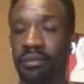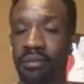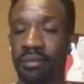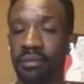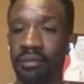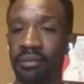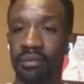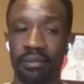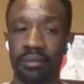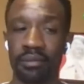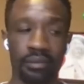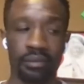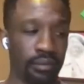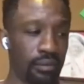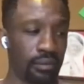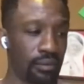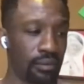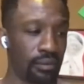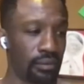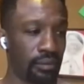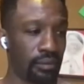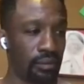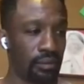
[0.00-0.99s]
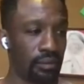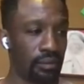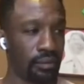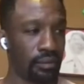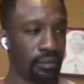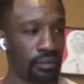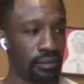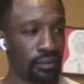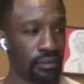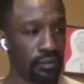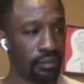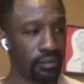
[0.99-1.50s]

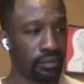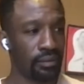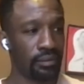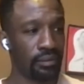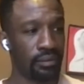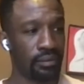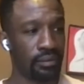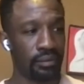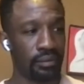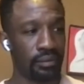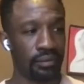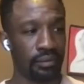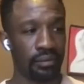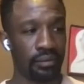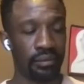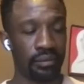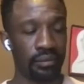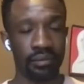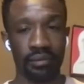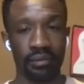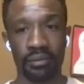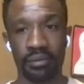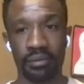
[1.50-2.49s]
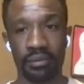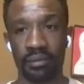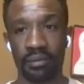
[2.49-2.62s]
(not speaking)